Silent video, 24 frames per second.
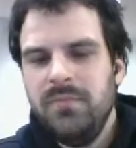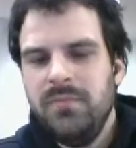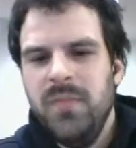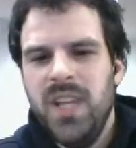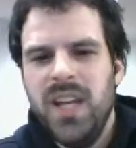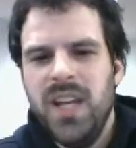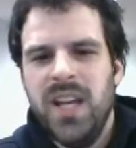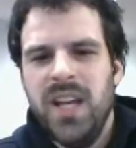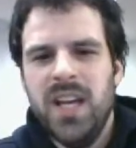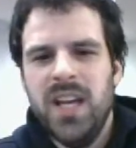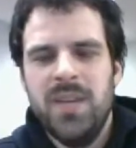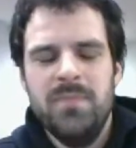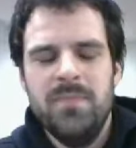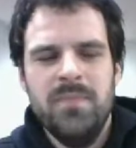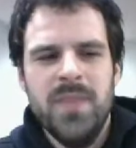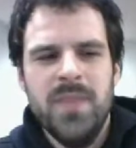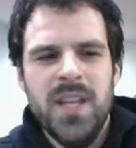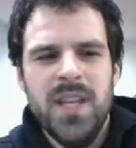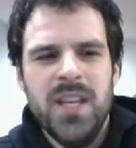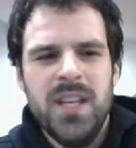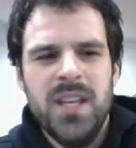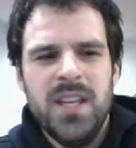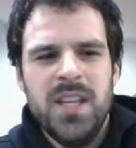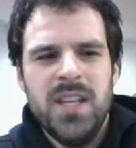
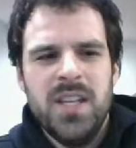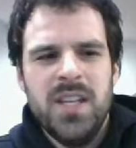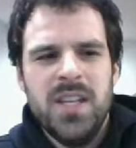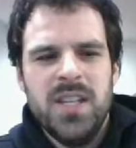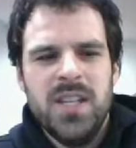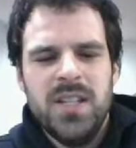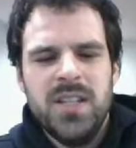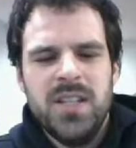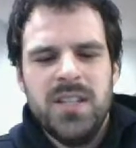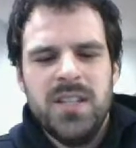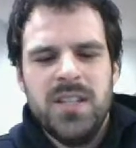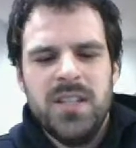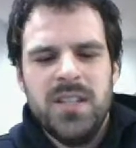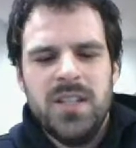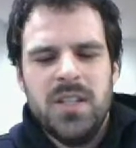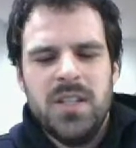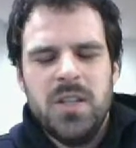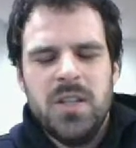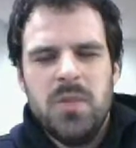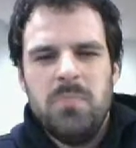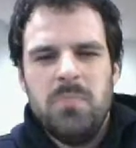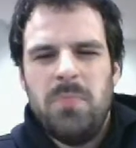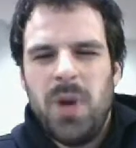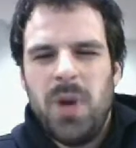
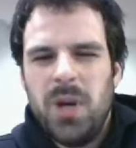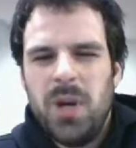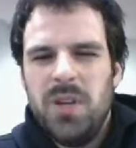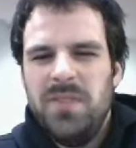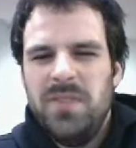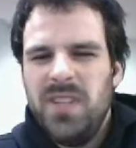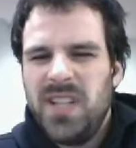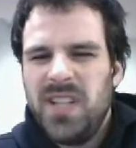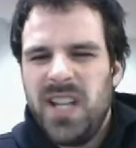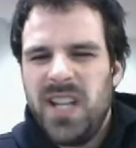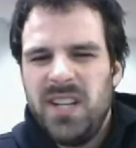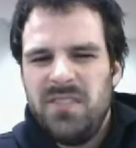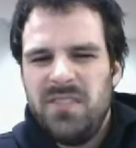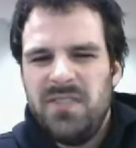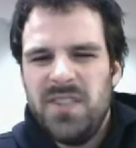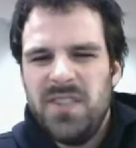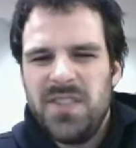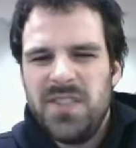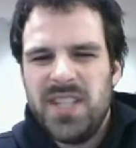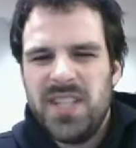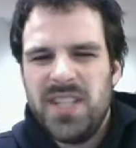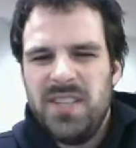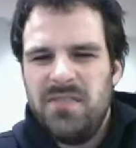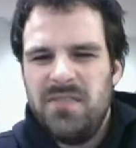Part of it kind of
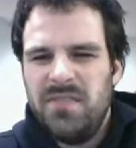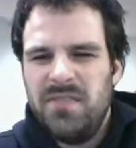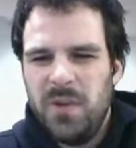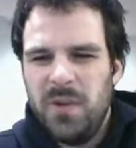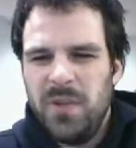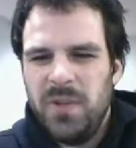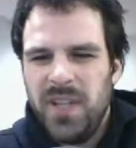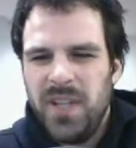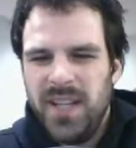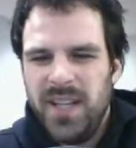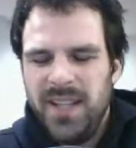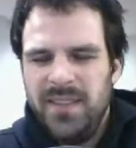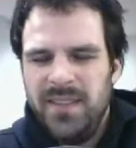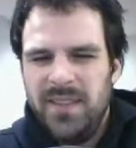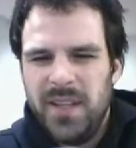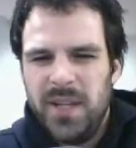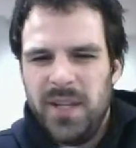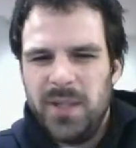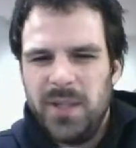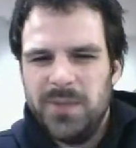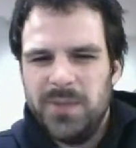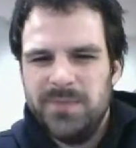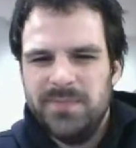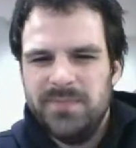feels like he phoned it in,
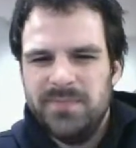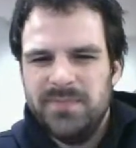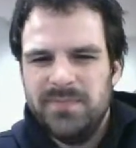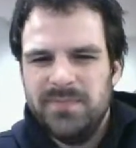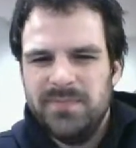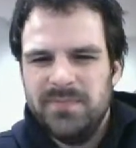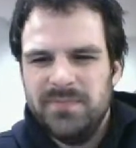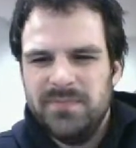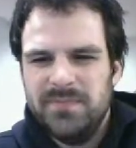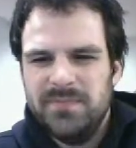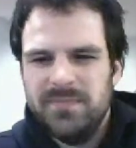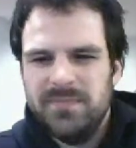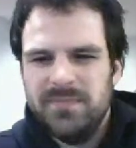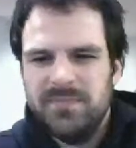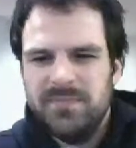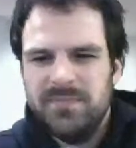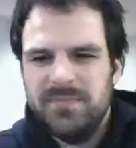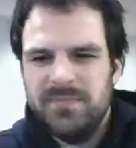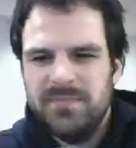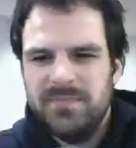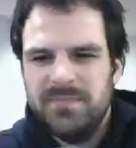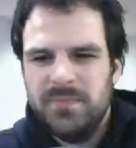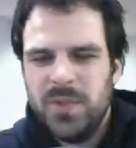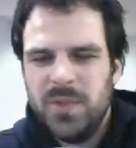though,
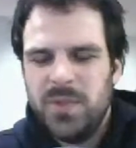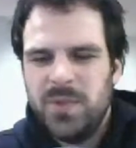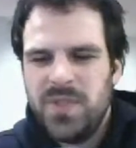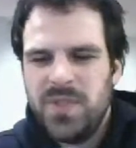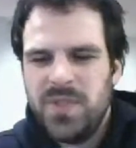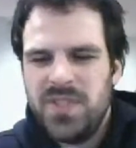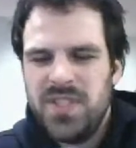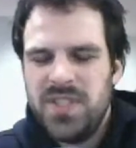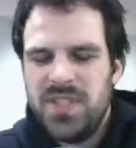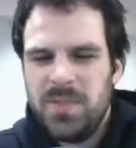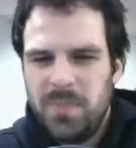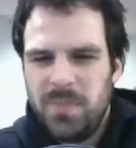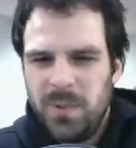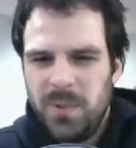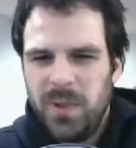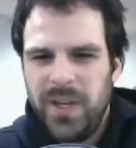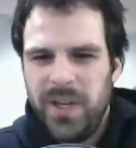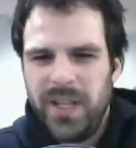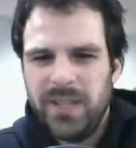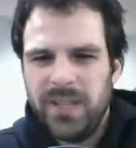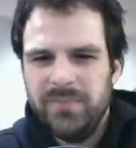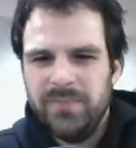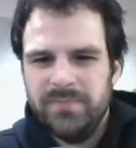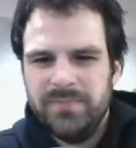which was
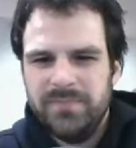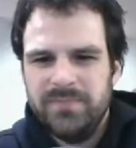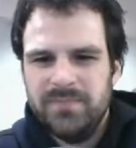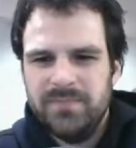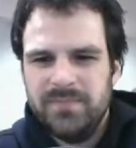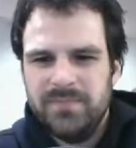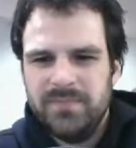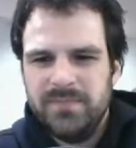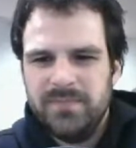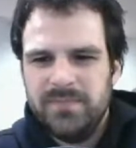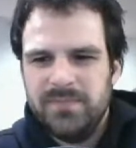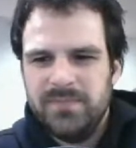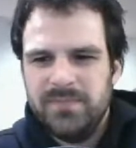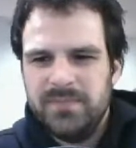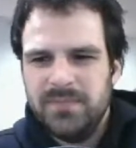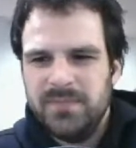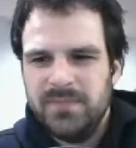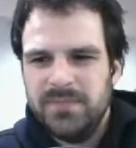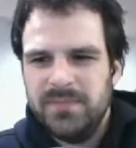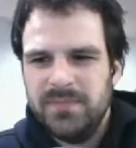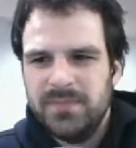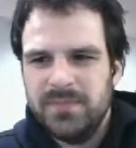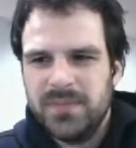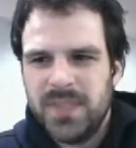disappointing.
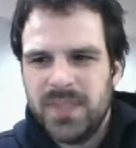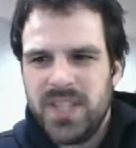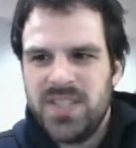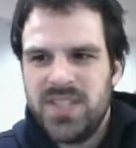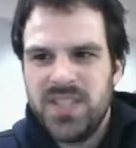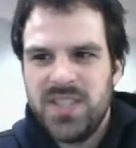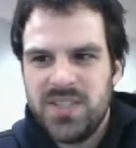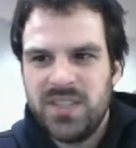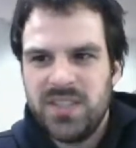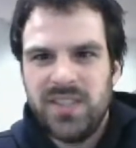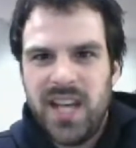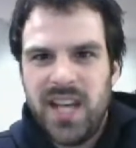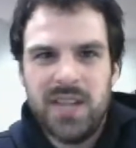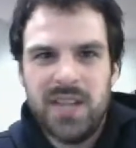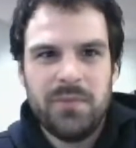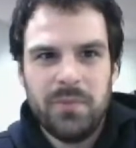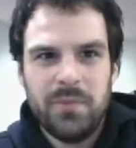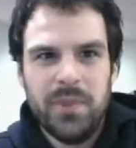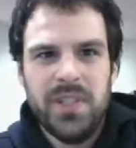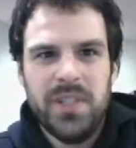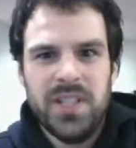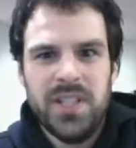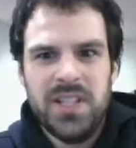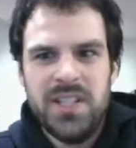Because there's a lot of
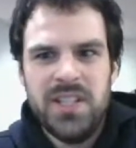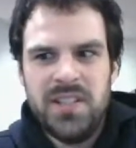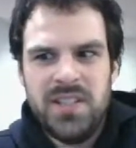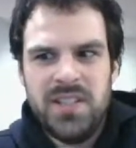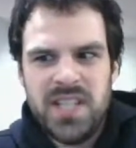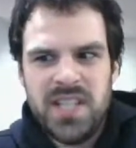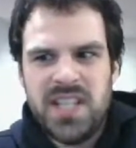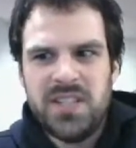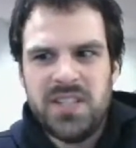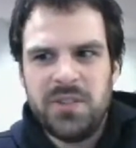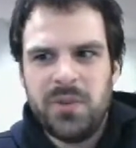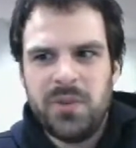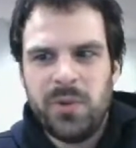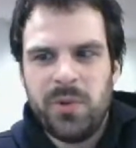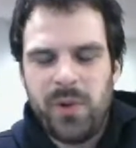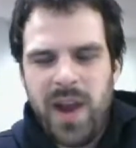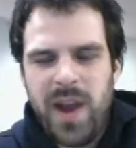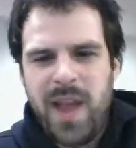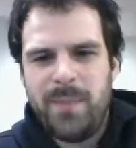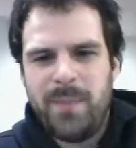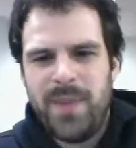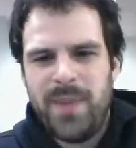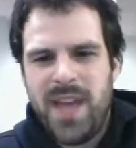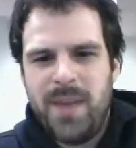really neat
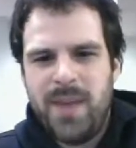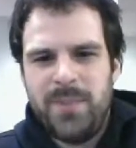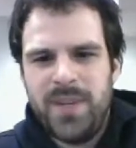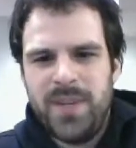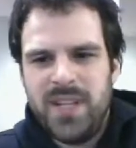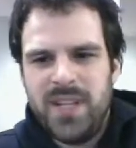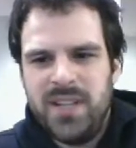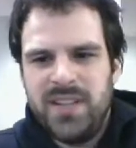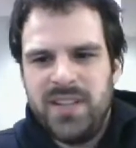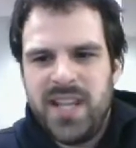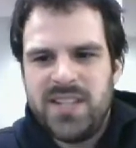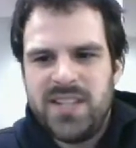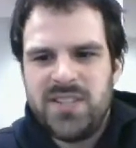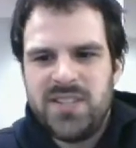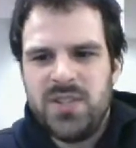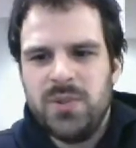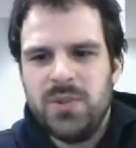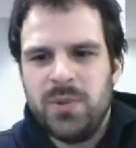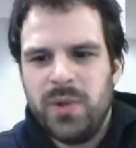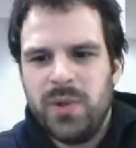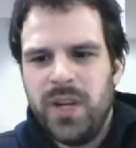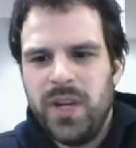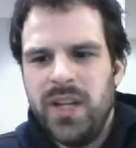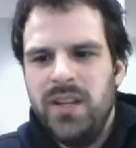crap happening in that
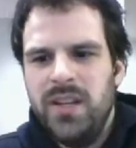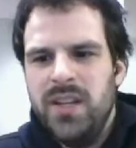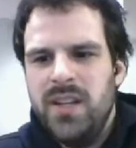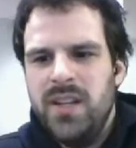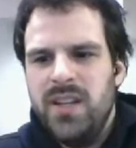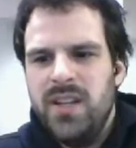story.